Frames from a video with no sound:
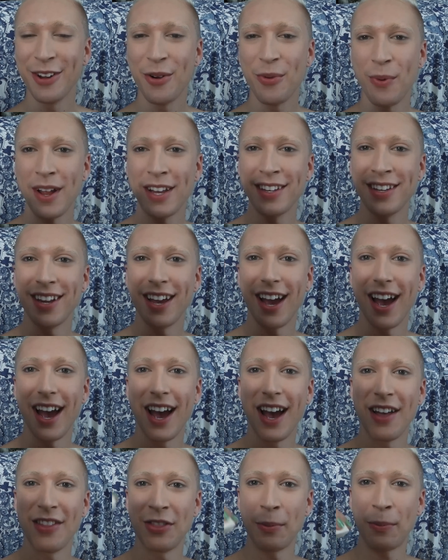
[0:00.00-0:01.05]
When
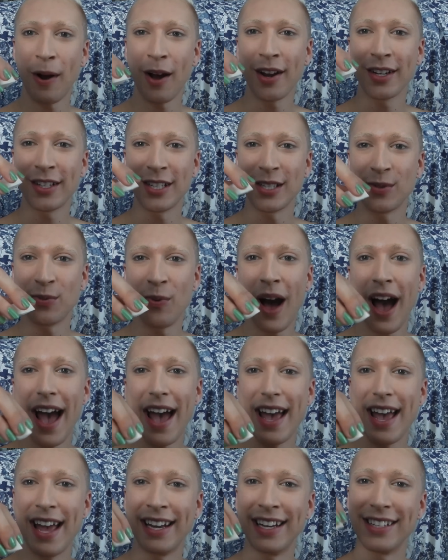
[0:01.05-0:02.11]
the product is
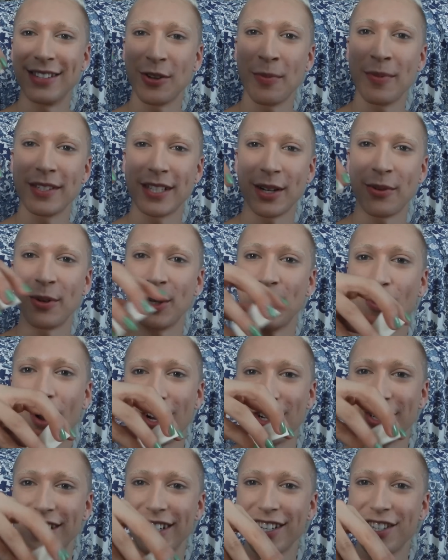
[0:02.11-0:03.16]
wet, and it's almost like when you're
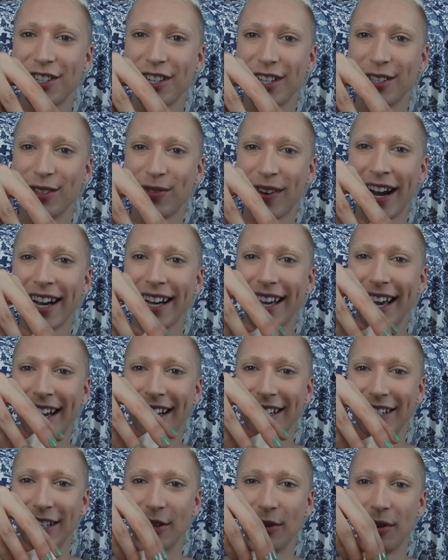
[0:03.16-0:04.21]
washing dishes, right?
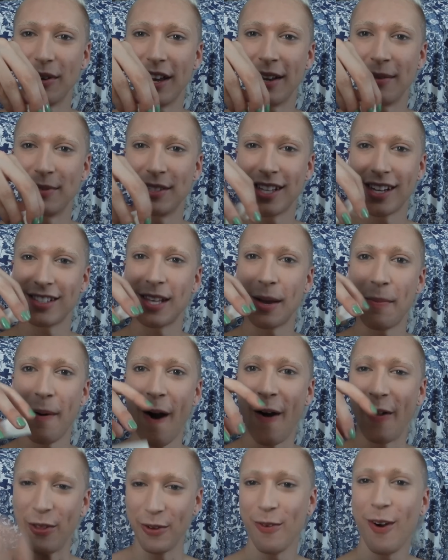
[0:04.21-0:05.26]
And it sucks up
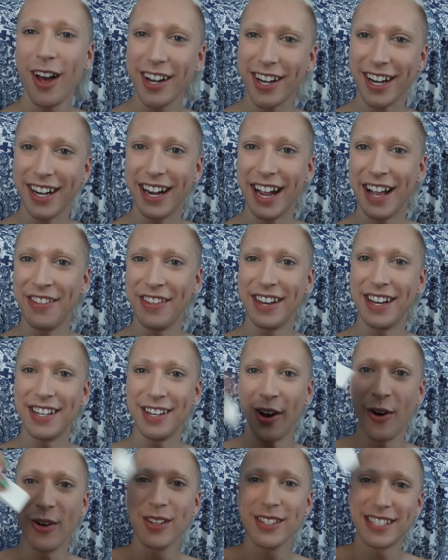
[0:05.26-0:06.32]
all the water, and then it
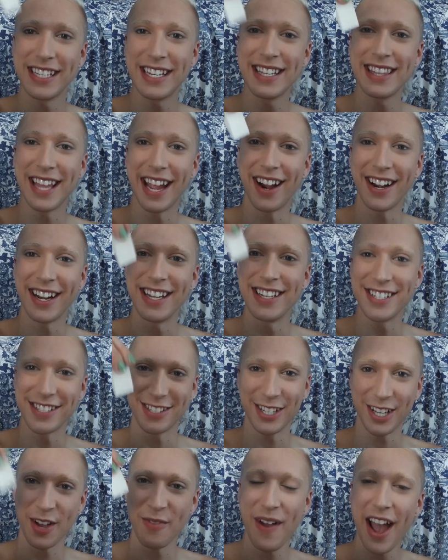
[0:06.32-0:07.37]
holds it in there, and it
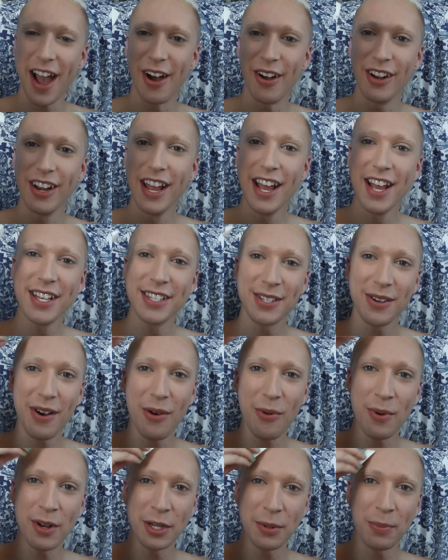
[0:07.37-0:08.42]
doesn't come out.
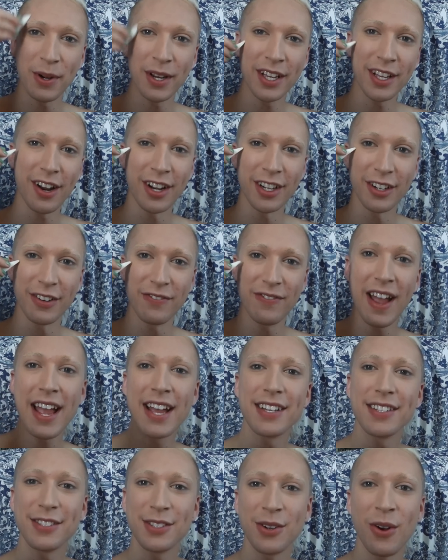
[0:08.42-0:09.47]
So when you're putting it on your
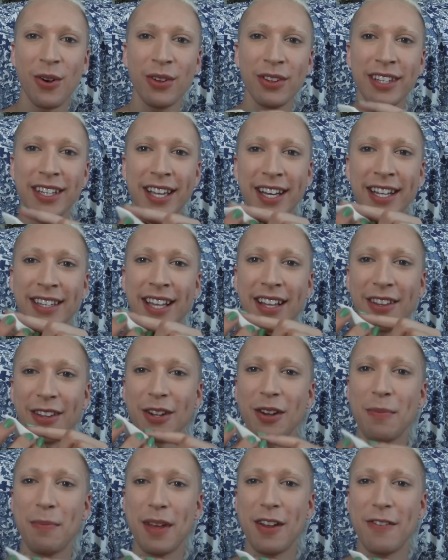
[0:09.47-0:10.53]
face, you're only getting that
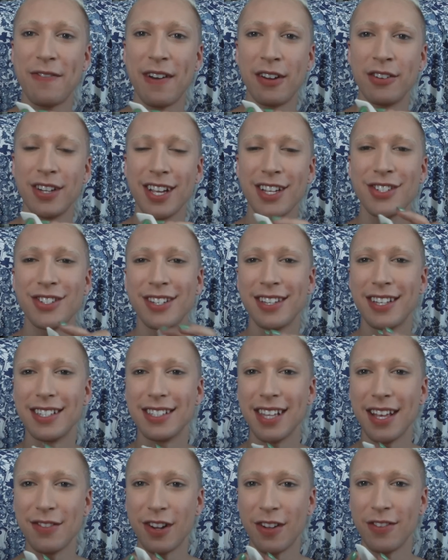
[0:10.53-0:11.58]
little bit of foundation
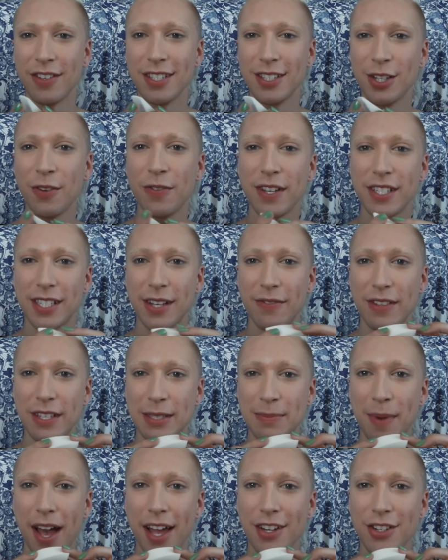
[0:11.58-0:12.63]
that's left on the surface of the
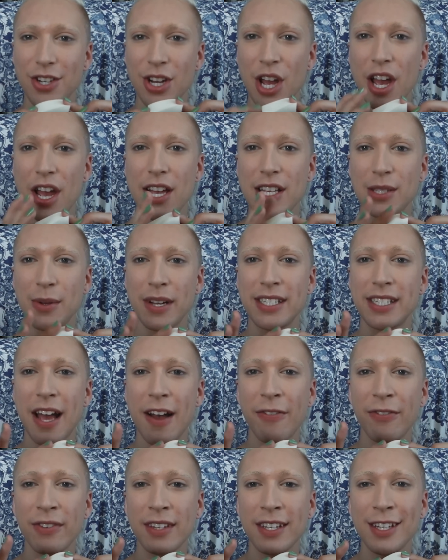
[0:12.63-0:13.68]
sponge. So I
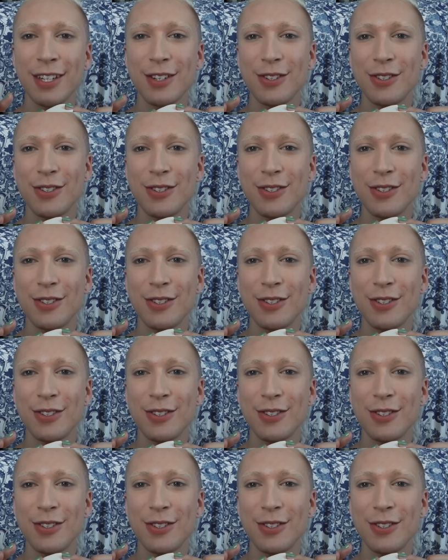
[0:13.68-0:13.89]
definitely